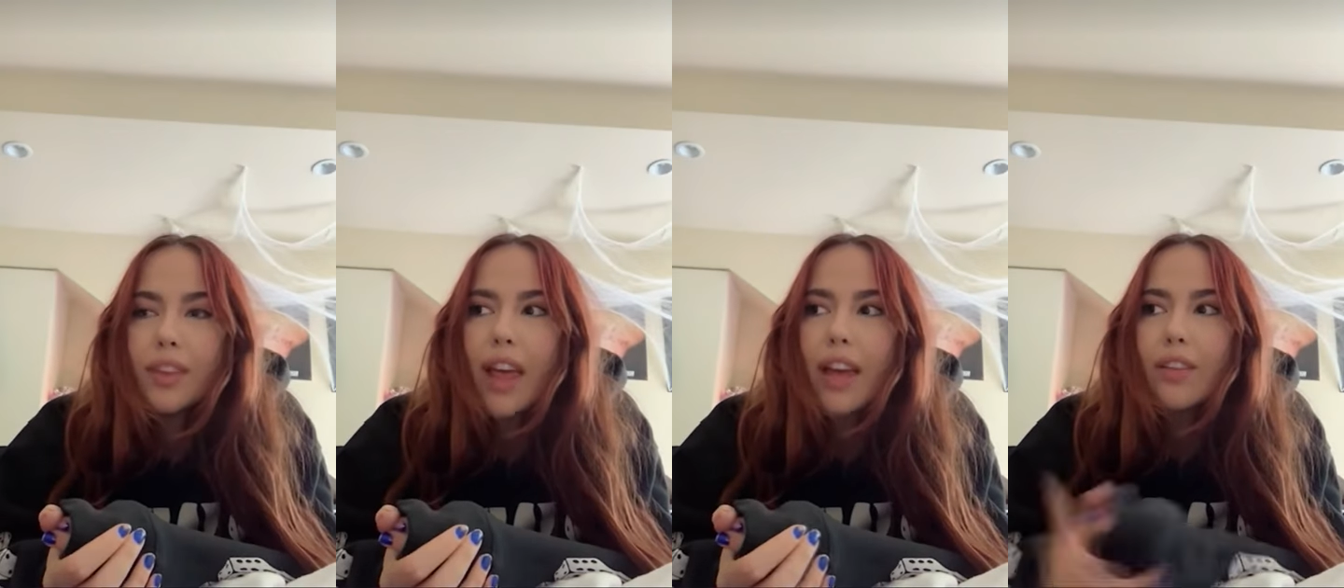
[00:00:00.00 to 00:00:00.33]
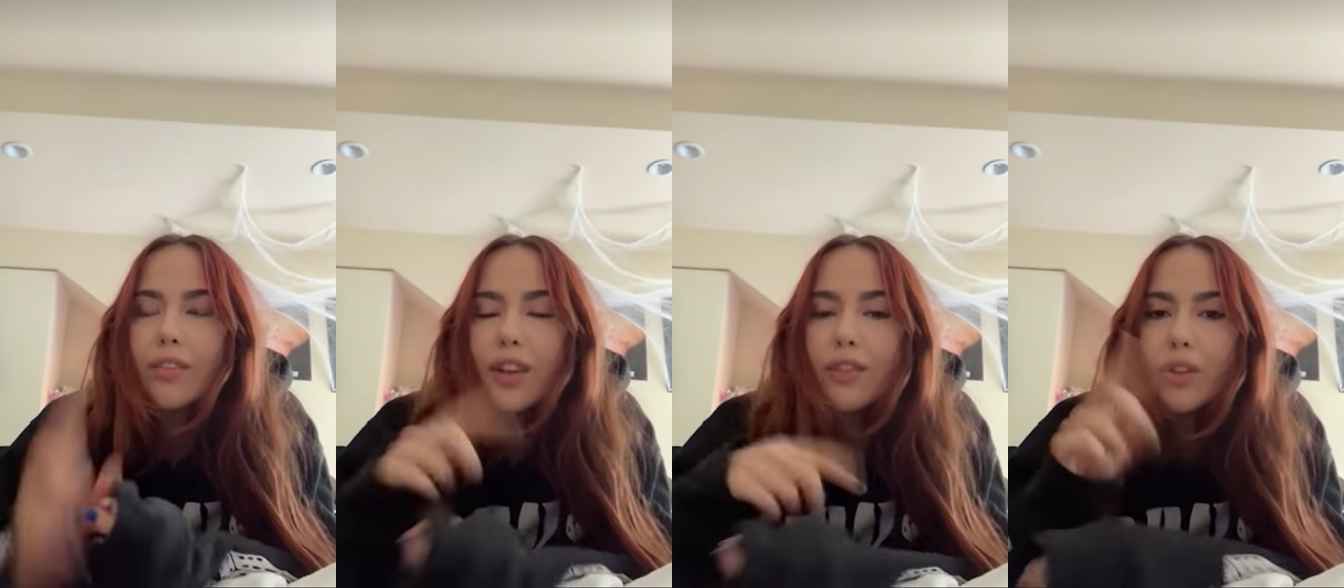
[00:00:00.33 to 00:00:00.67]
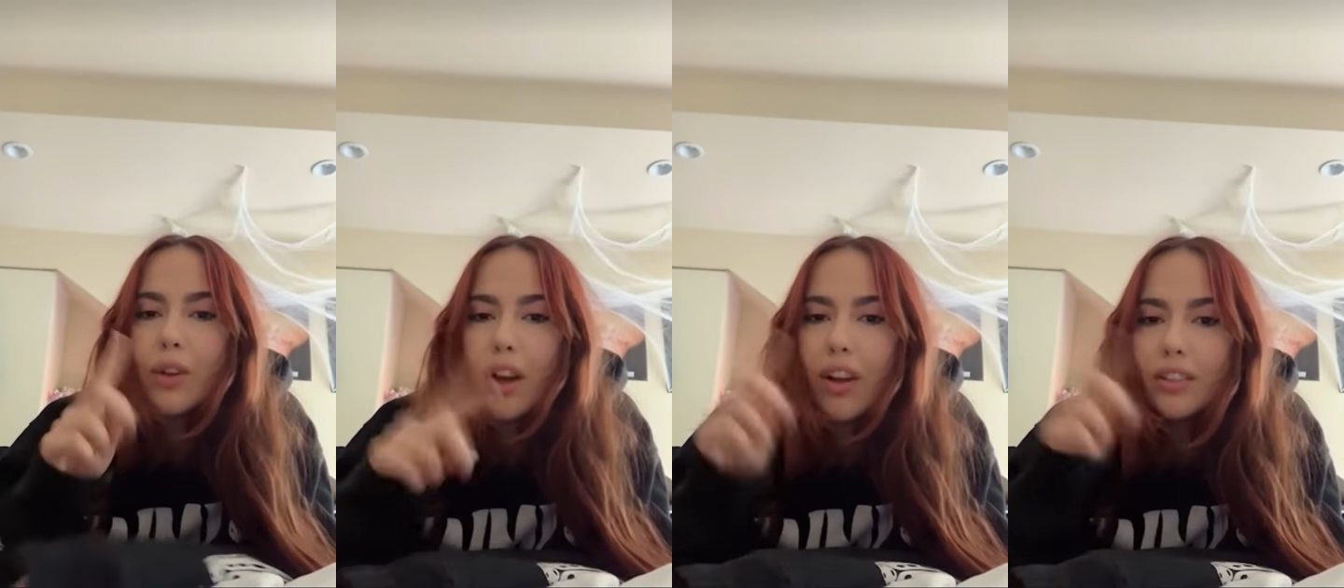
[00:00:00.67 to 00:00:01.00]
Like if
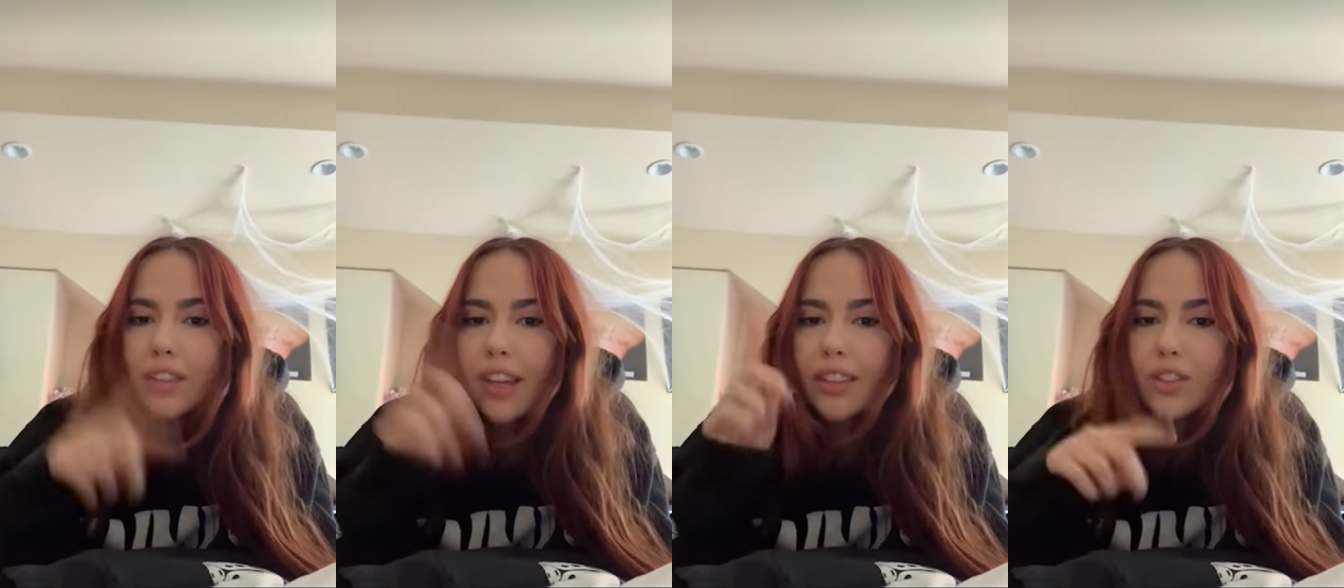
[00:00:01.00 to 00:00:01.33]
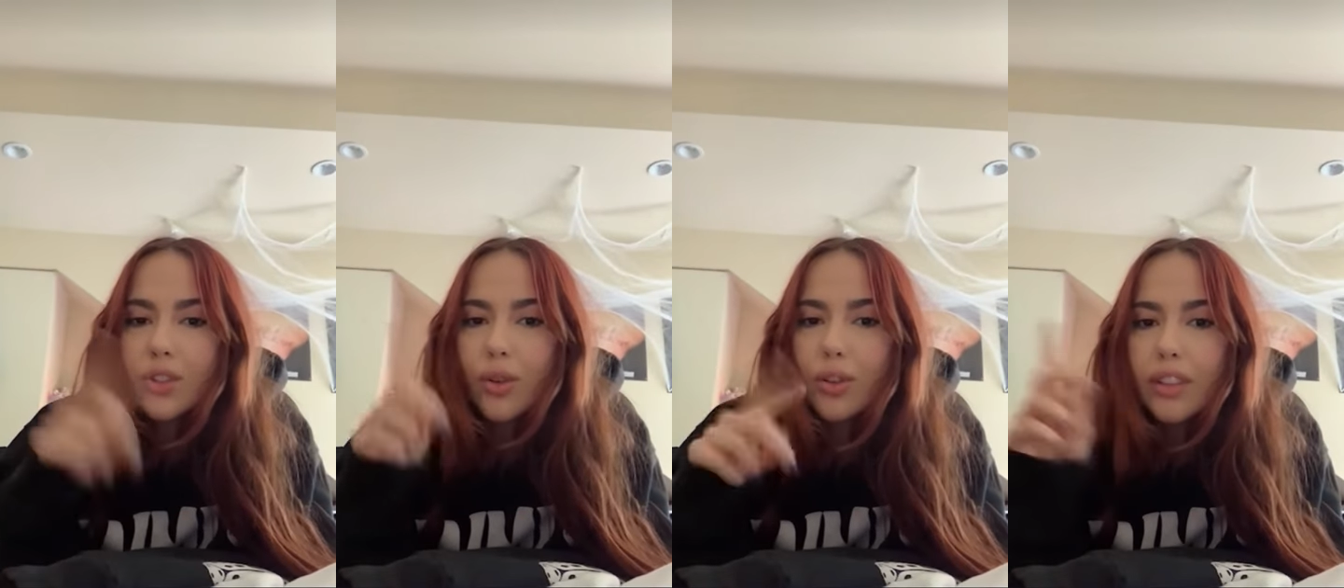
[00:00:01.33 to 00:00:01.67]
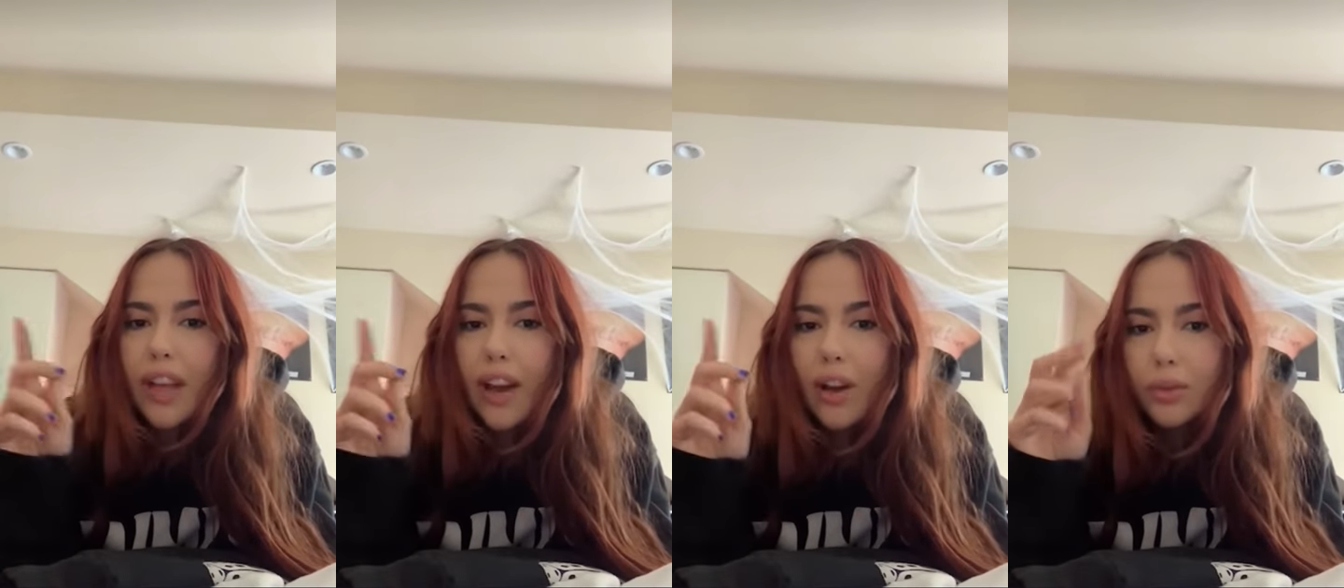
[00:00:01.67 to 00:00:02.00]
you go like scroll
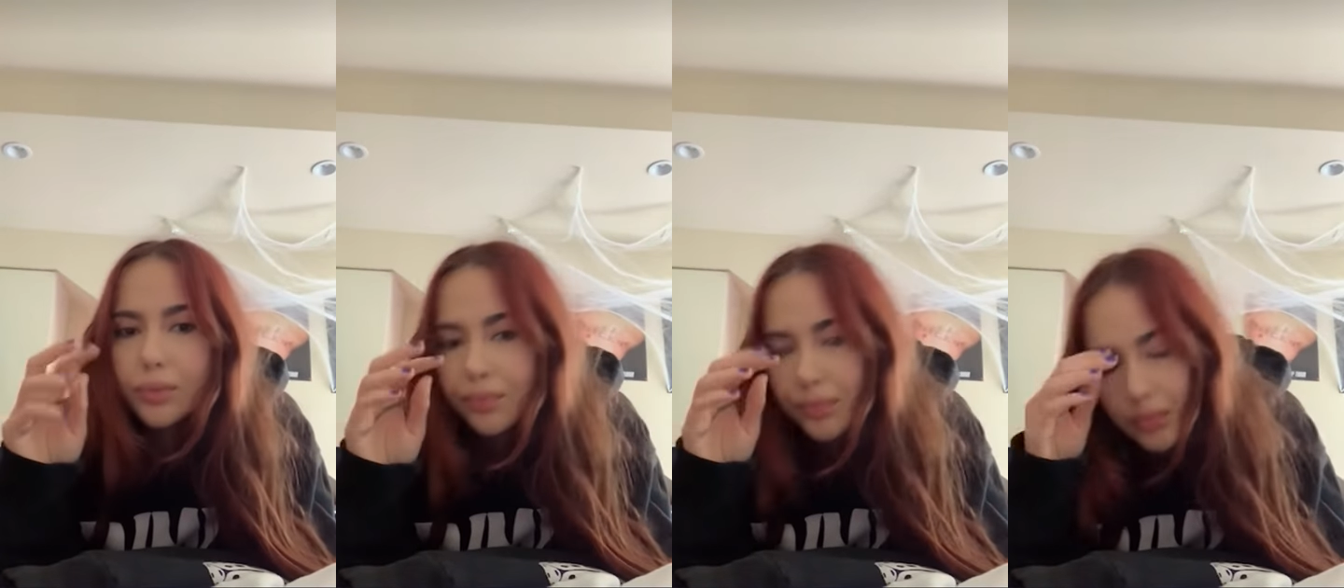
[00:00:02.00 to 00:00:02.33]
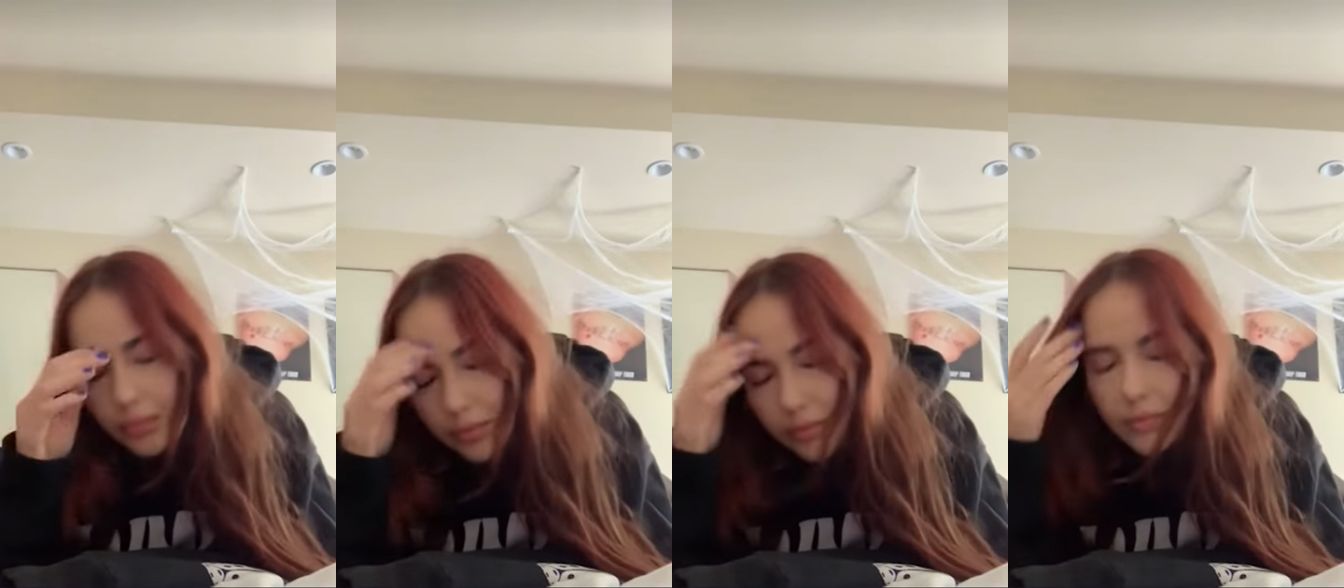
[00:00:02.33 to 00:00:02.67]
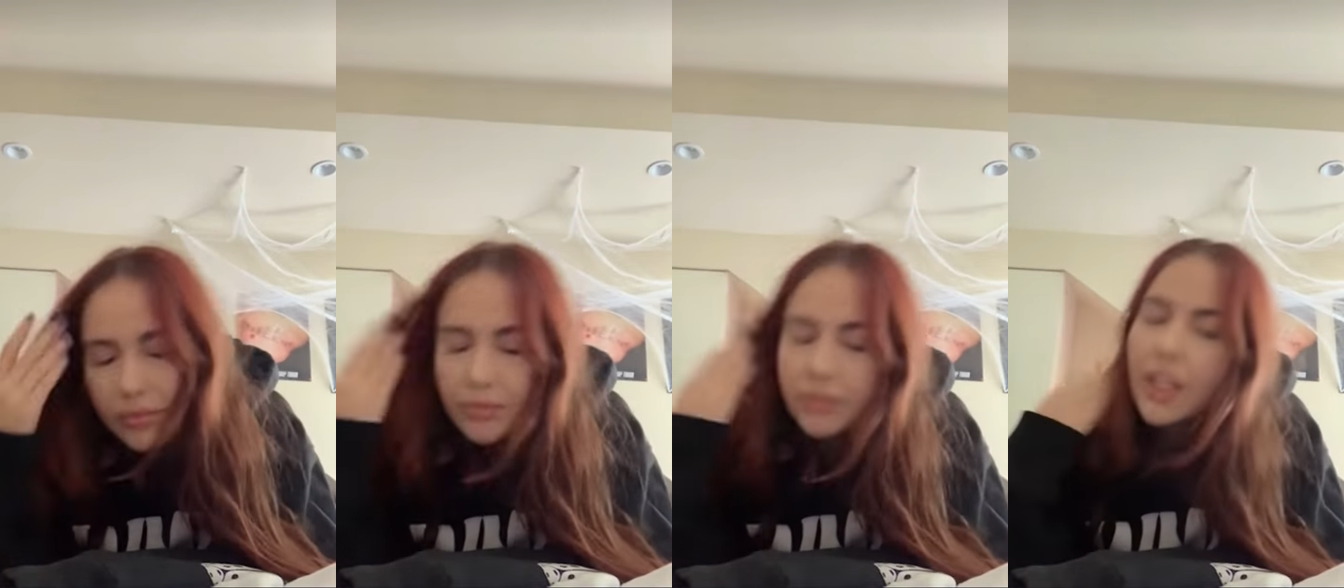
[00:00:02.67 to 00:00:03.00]
down,
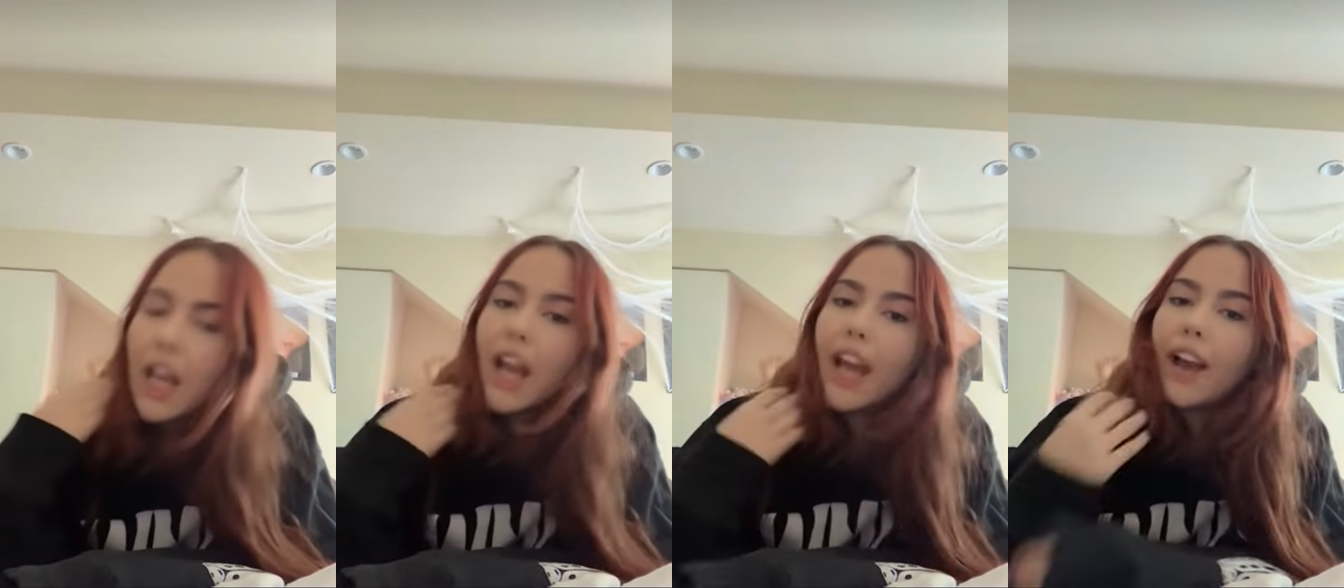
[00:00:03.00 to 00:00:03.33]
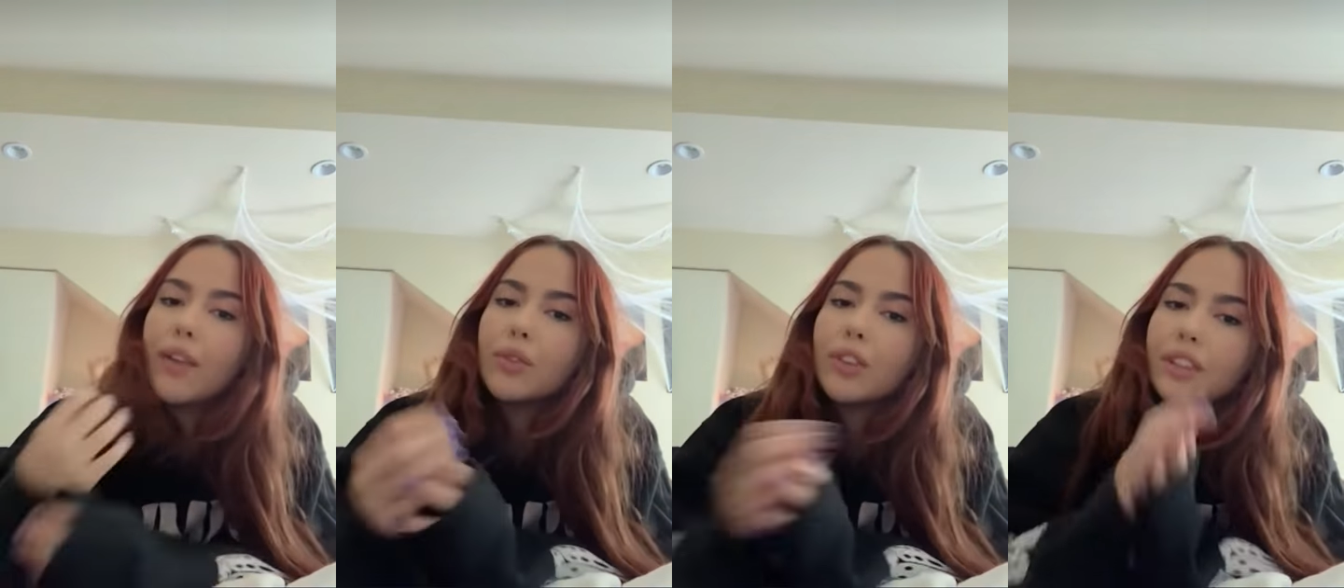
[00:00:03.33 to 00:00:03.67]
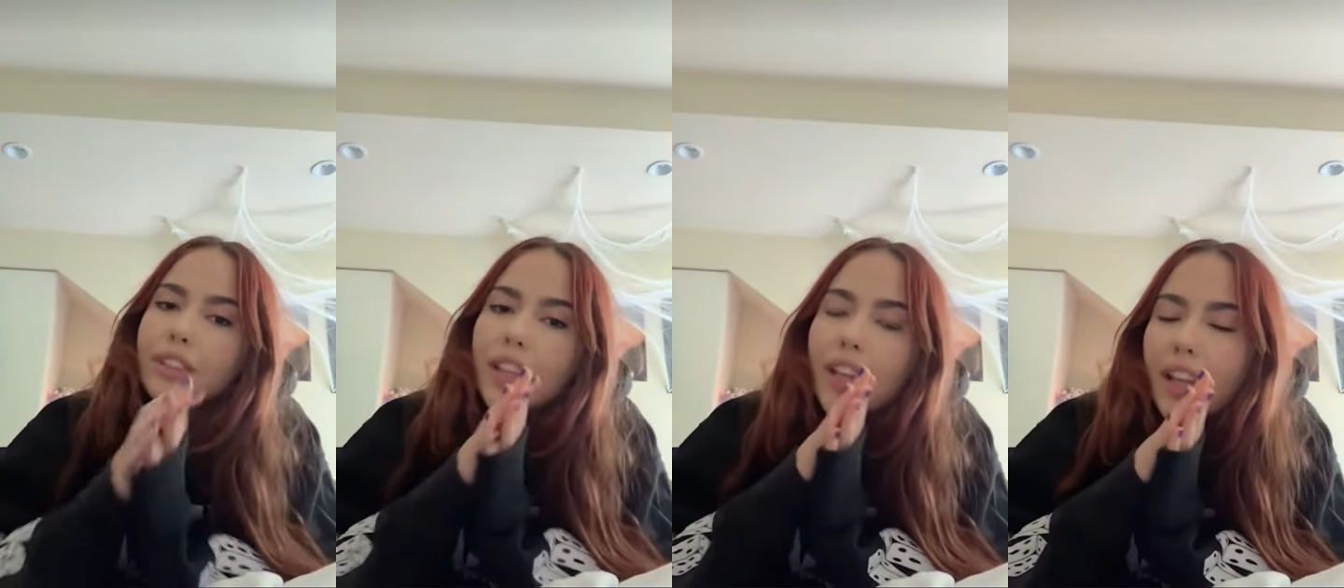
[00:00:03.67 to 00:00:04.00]
I have one.